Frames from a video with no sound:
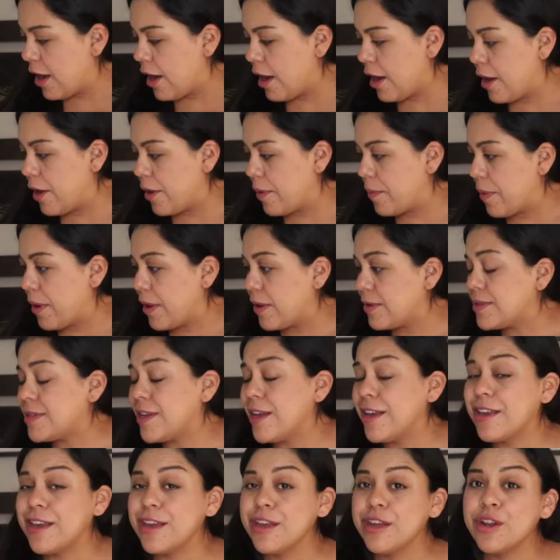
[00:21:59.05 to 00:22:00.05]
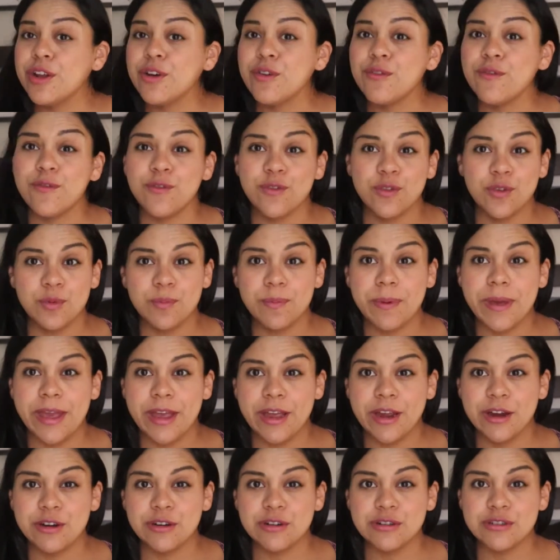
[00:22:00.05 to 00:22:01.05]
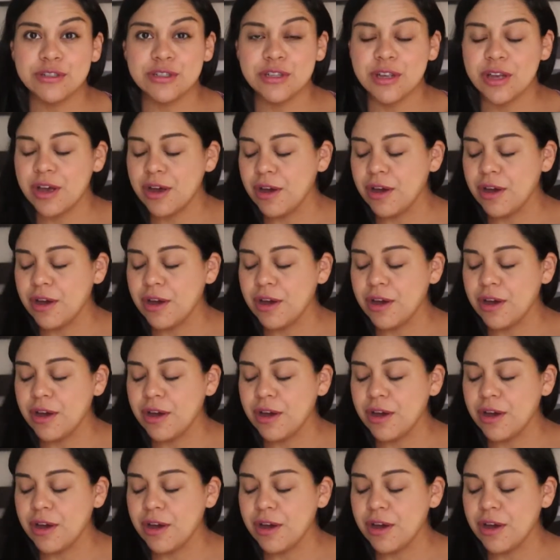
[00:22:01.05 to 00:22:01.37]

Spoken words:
I am taking a few pairs